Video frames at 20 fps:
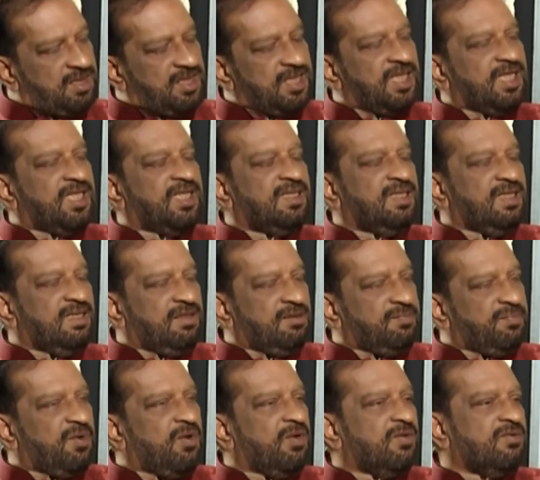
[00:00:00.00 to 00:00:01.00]
the
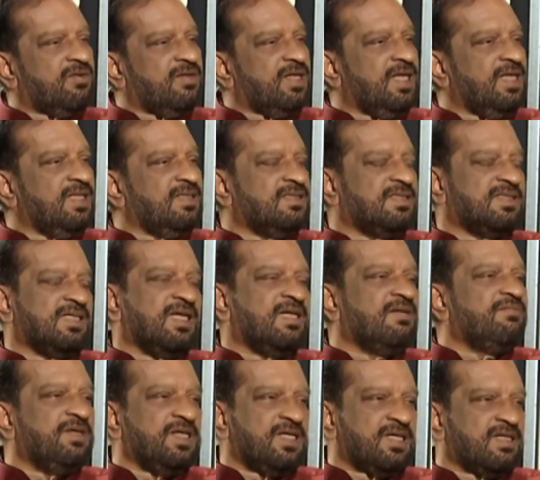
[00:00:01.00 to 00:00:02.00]
portraits
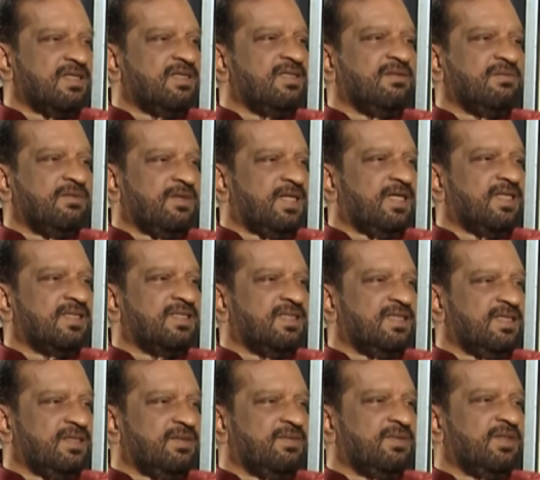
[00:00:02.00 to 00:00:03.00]
and figurative art
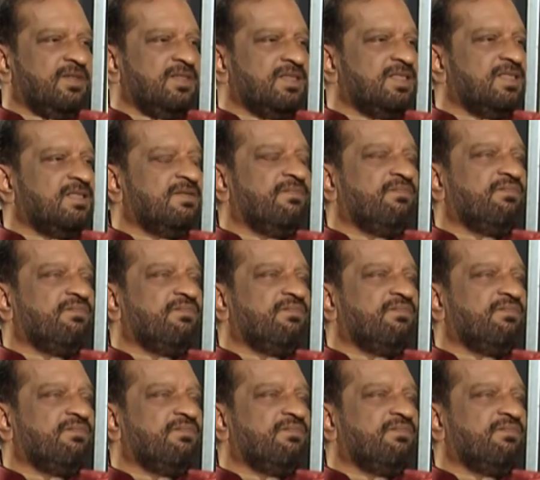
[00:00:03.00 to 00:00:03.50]
it was.